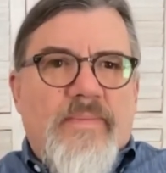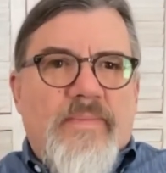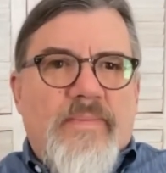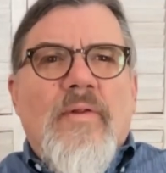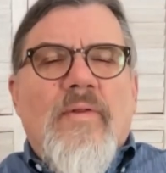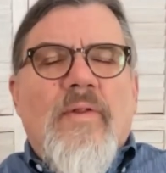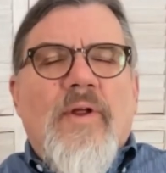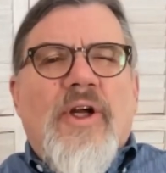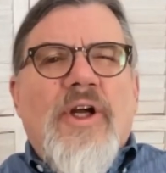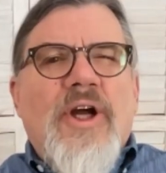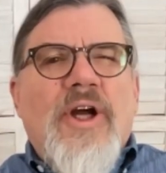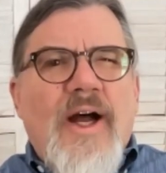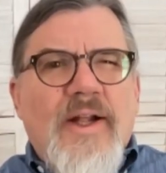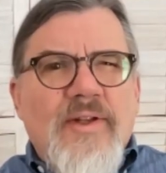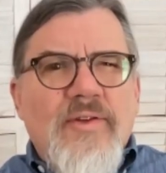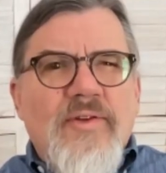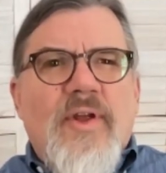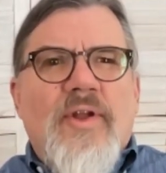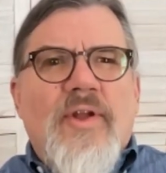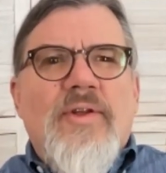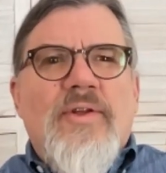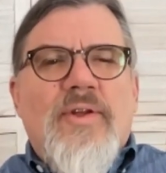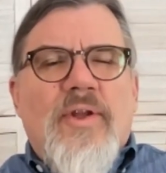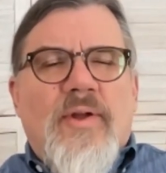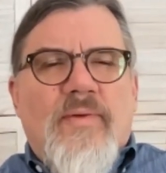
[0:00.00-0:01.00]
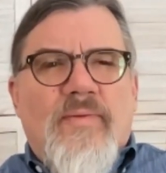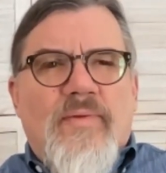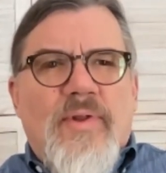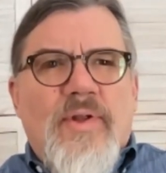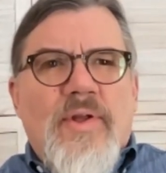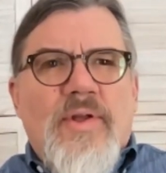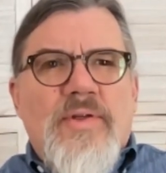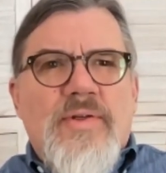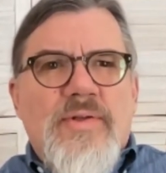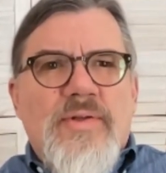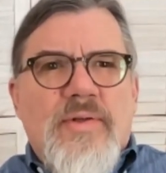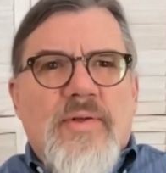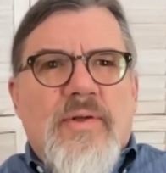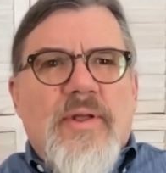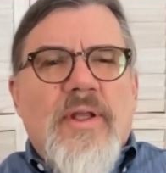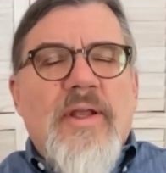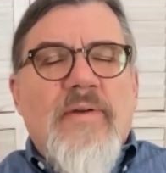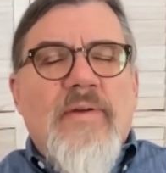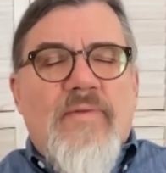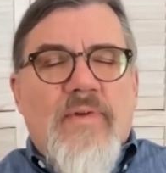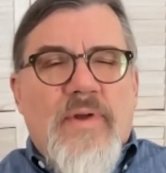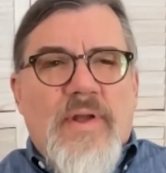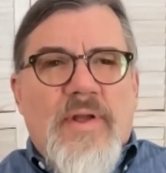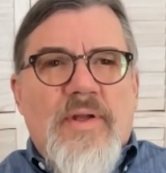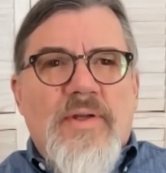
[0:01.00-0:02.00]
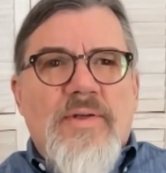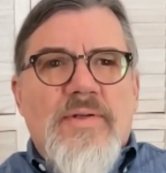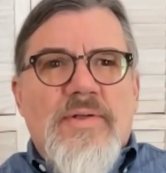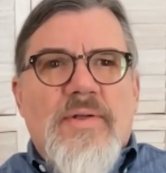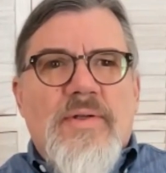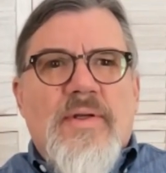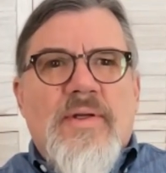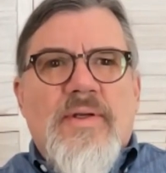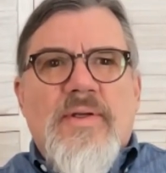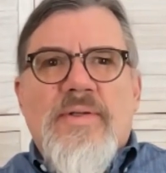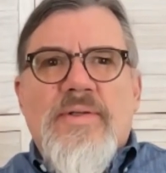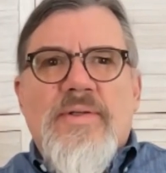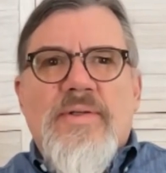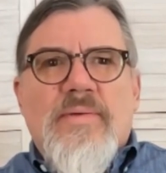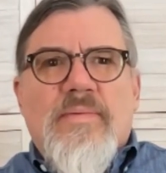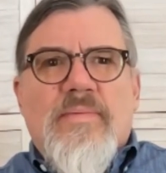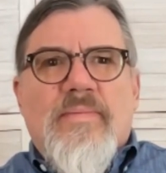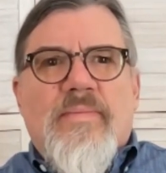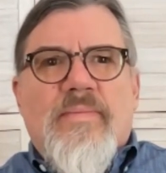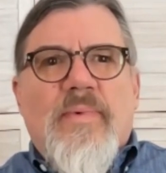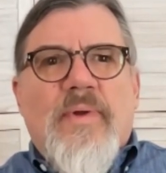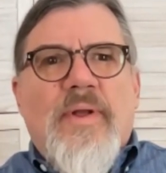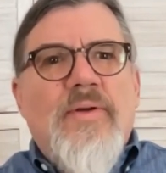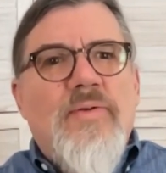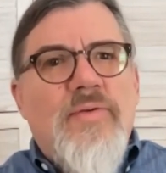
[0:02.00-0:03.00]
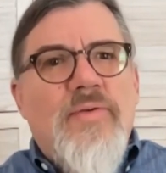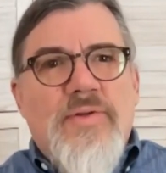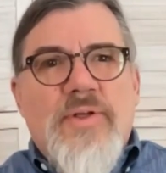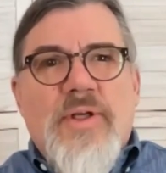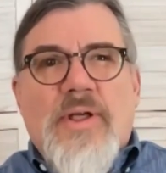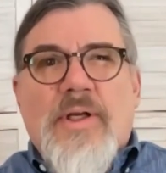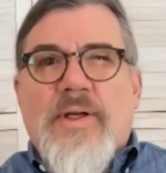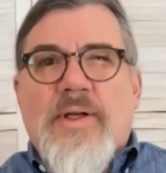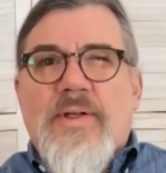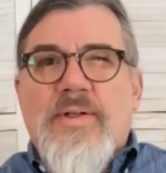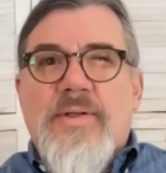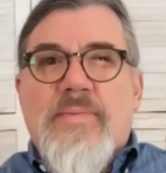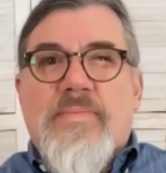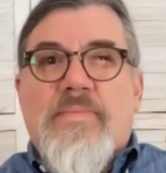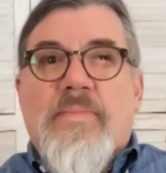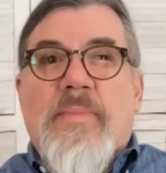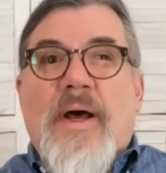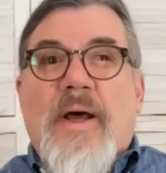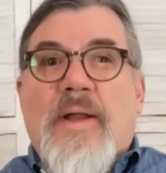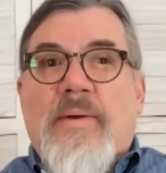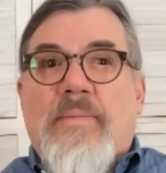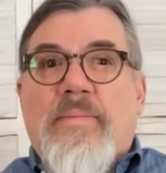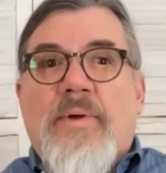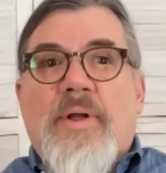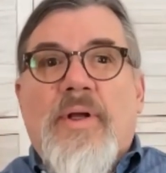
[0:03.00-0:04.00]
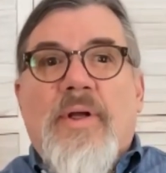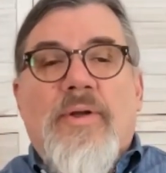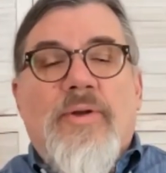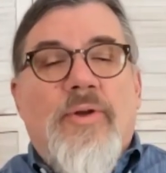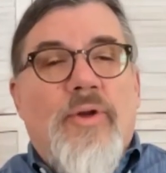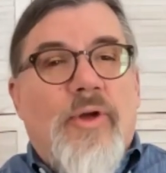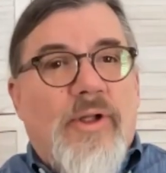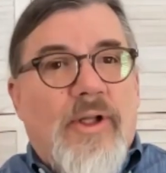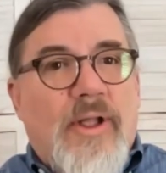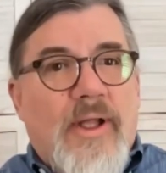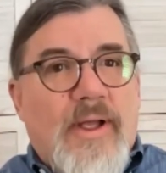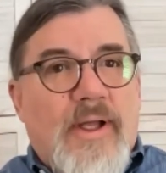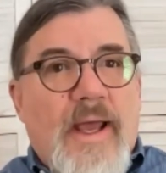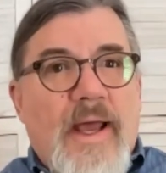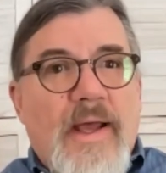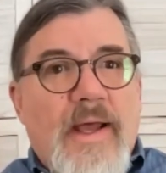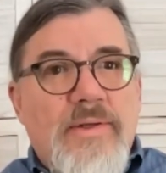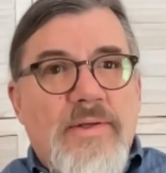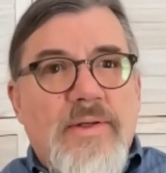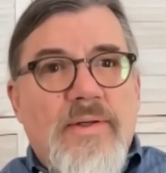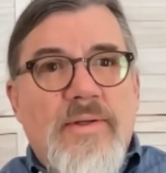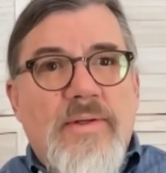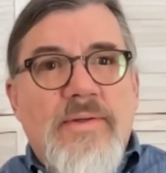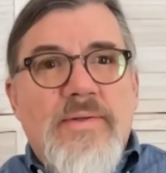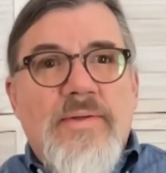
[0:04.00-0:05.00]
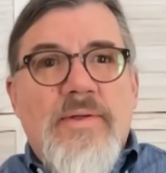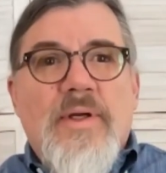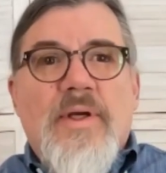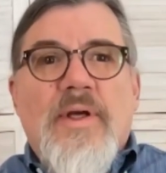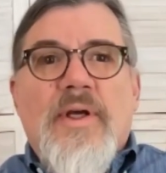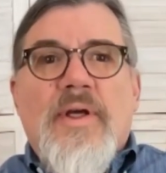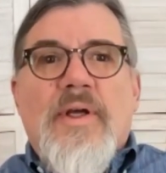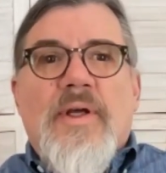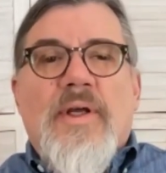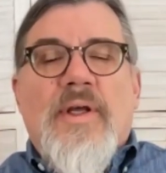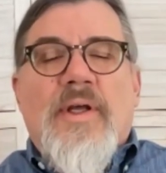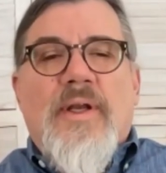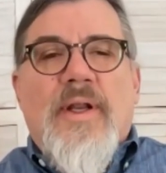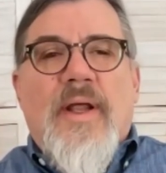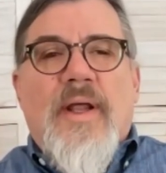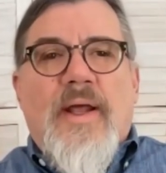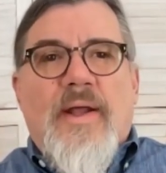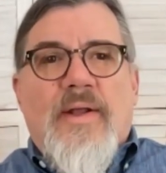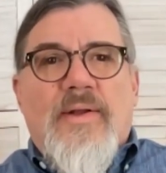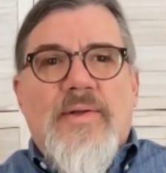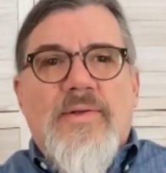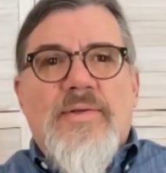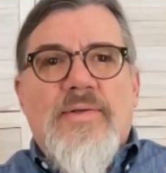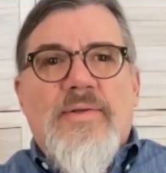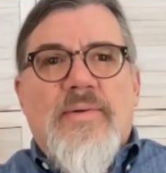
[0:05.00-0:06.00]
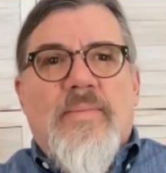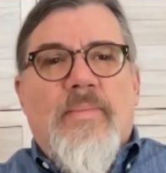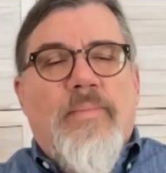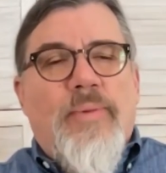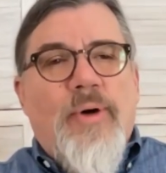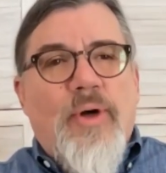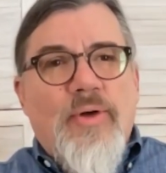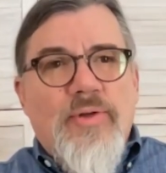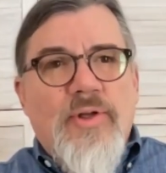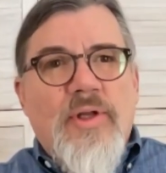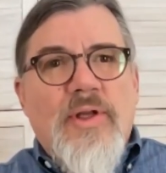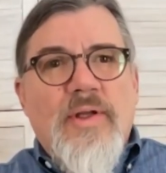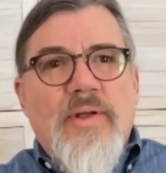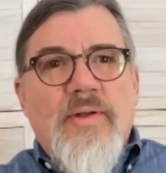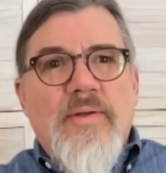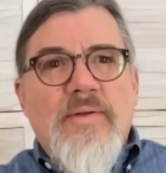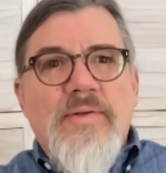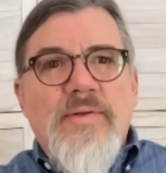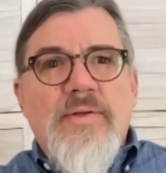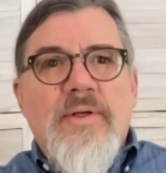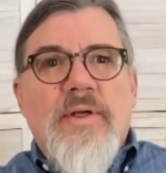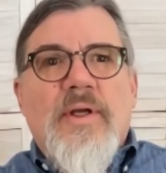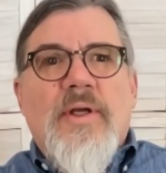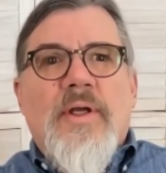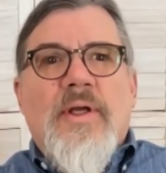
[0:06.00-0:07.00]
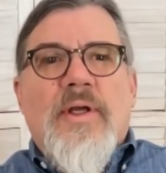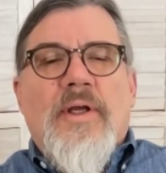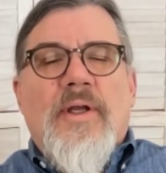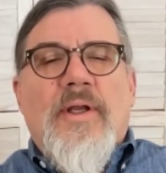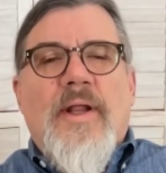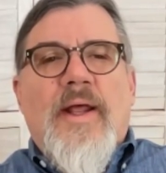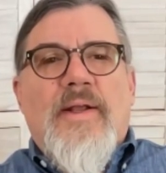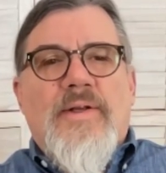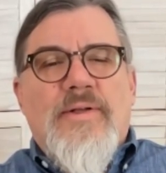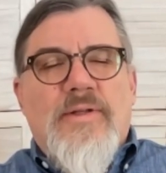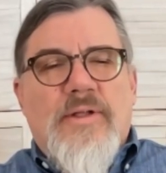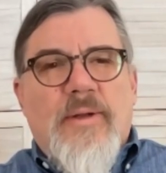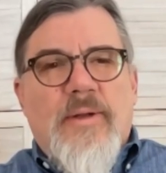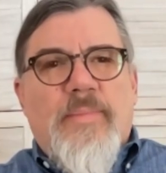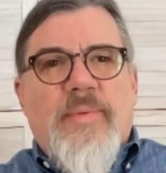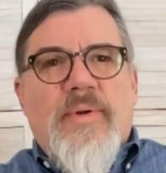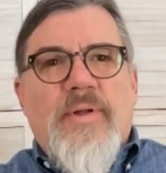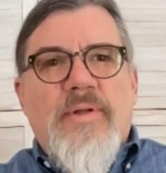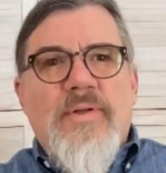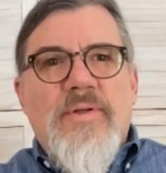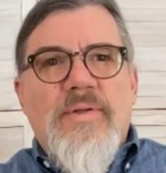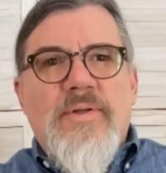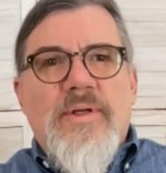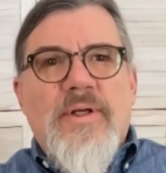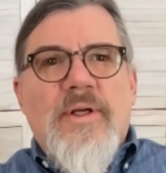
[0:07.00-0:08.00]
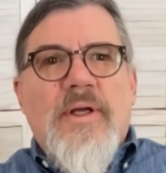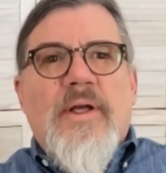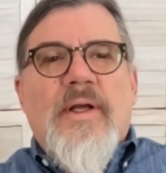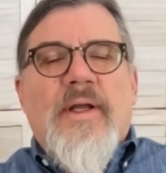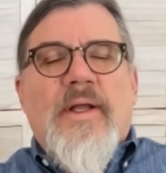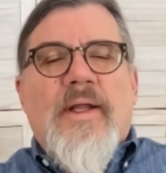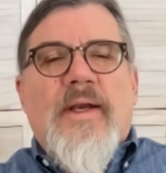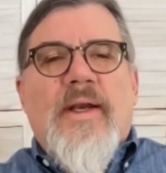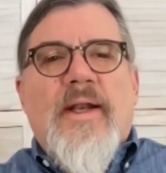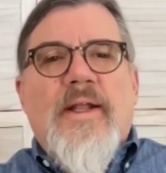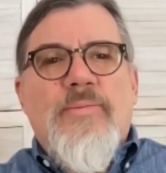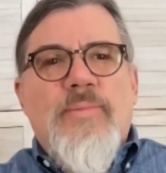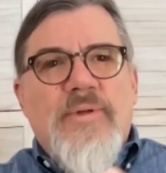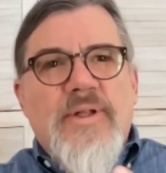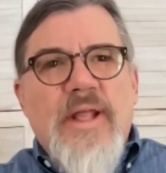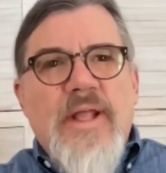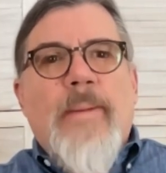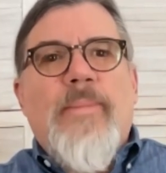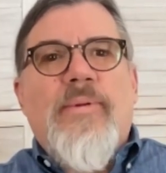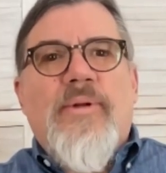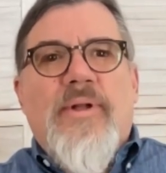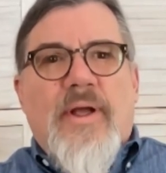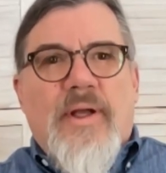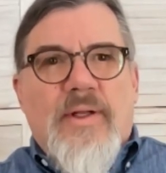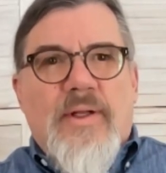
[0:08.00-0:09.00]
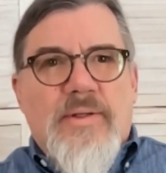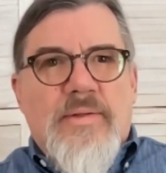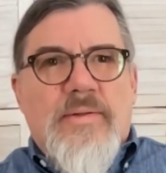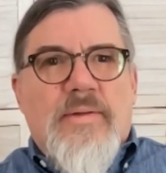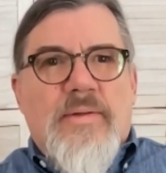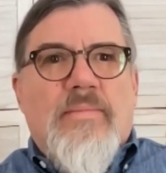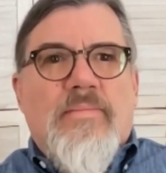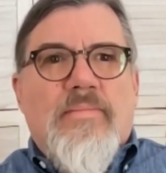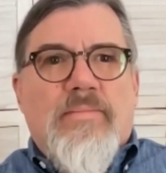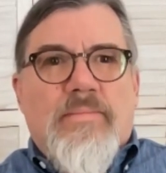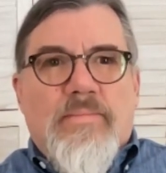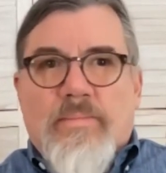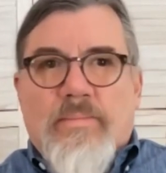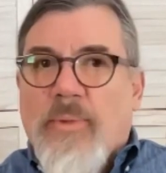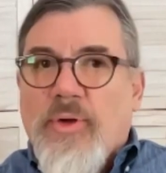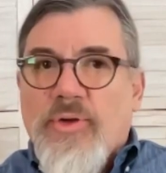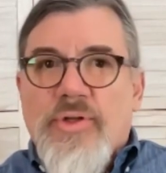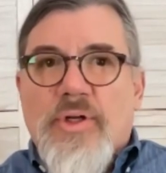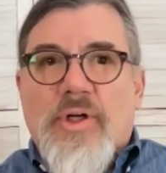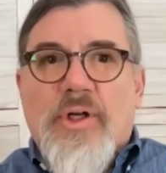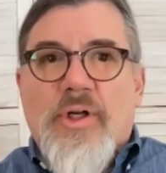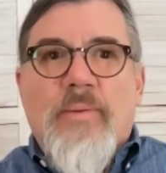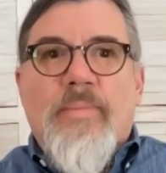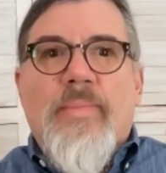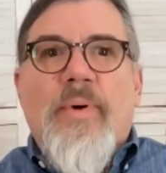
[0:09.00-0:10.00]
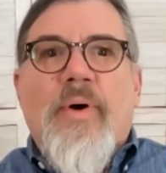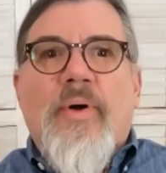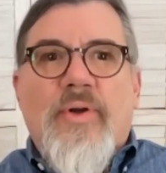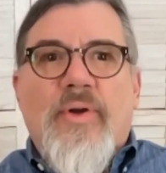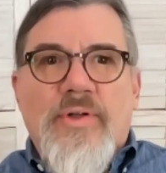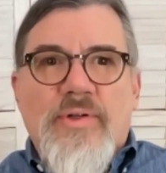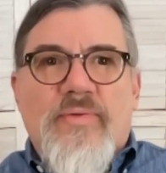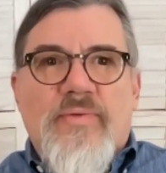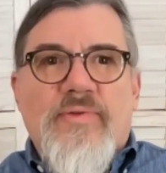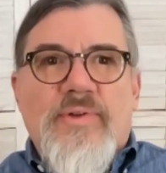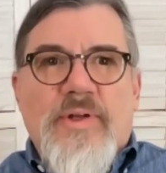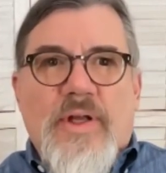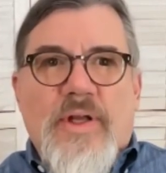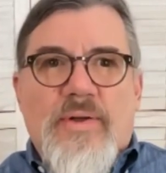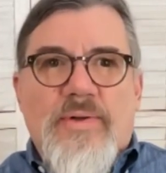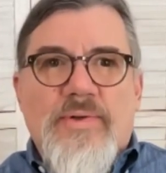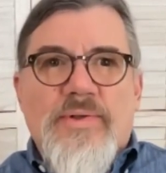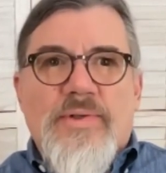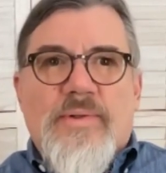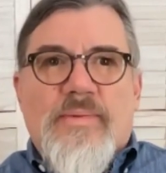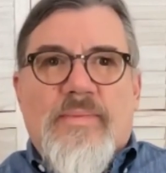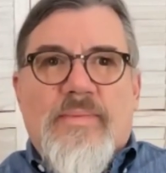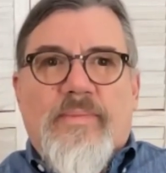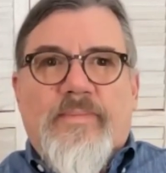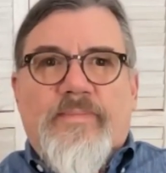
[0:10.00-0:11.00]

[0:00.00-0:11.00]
The content of these EVs is interesting, and it's got nucleic acids, it has proteins, it has lipids, and it has metabolites, most of the components of cells.